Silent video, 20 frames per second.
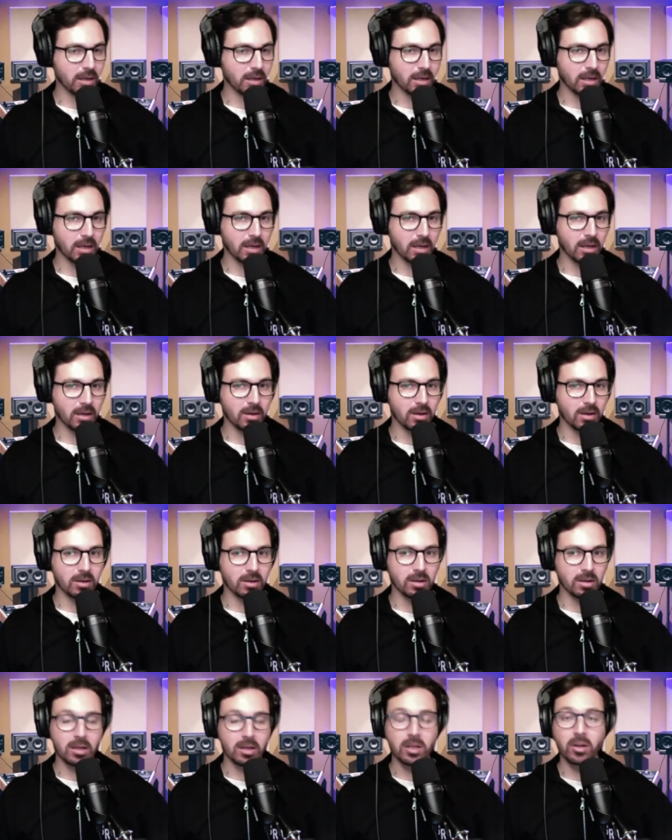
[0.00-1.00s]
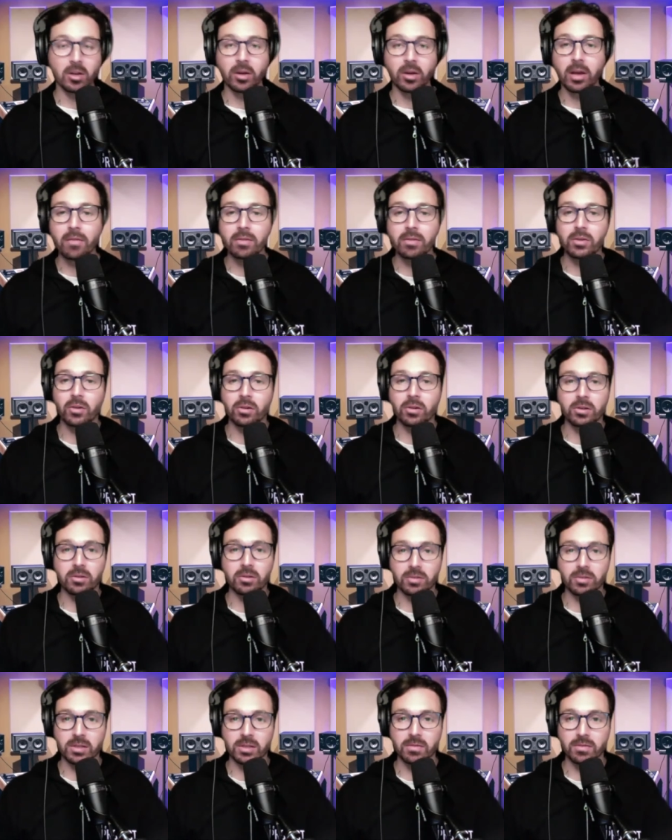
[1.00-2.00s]
And, every doctor
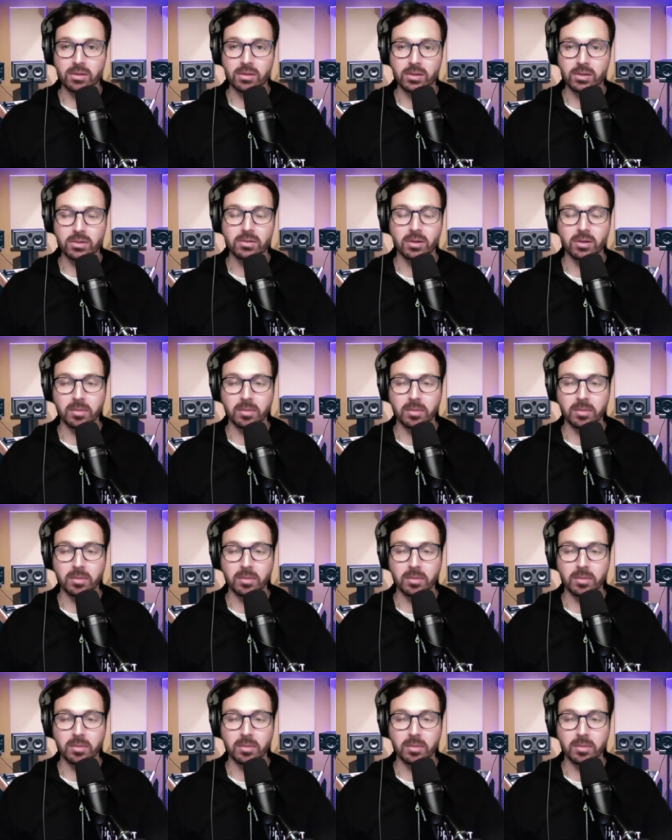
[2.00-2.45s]
is different too.